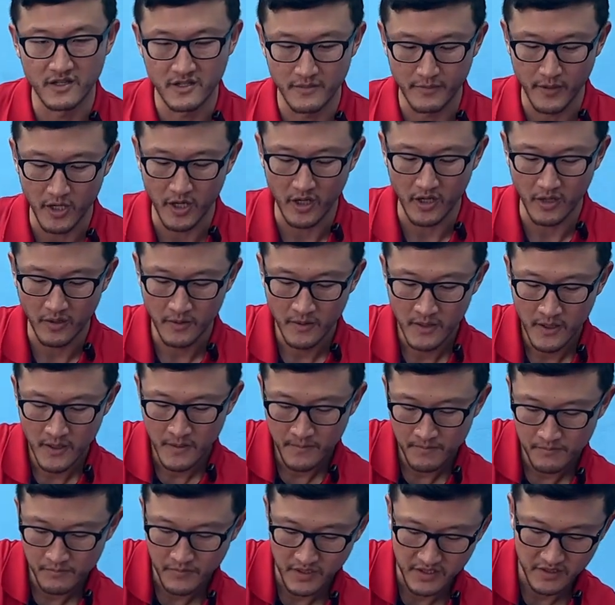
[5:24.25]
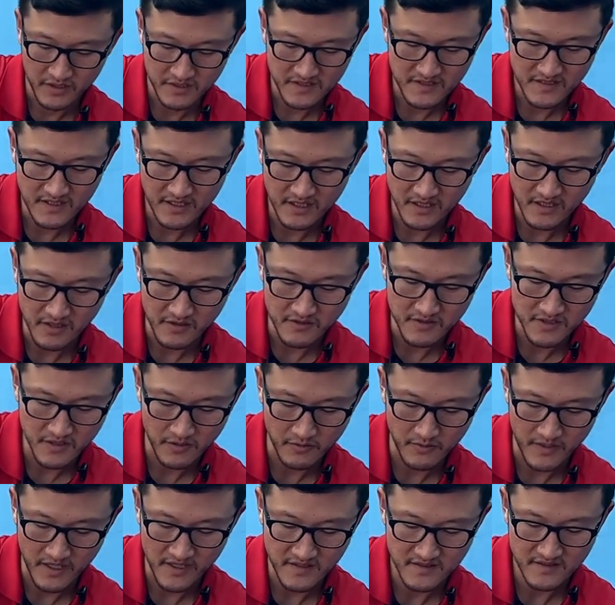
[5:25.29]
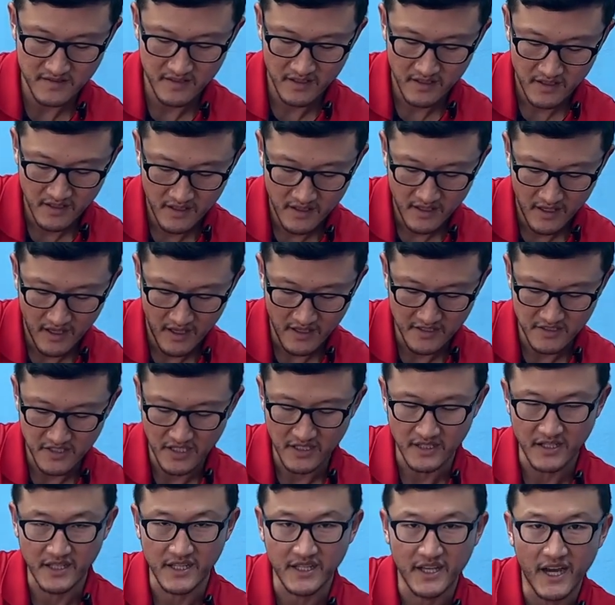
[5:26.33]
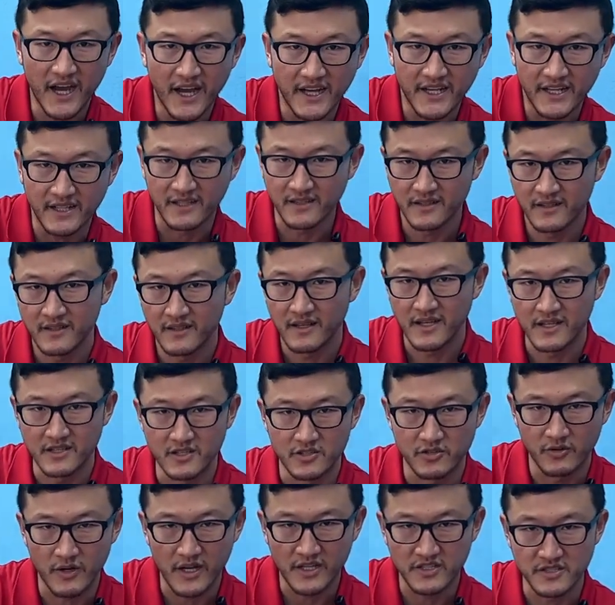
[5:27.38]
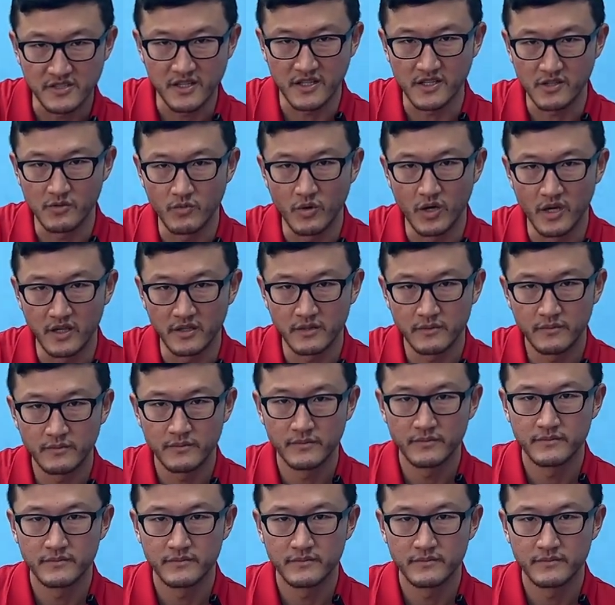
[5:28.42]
on the ball, but you're just going to use your wrist and gently guide it in the direction that you want.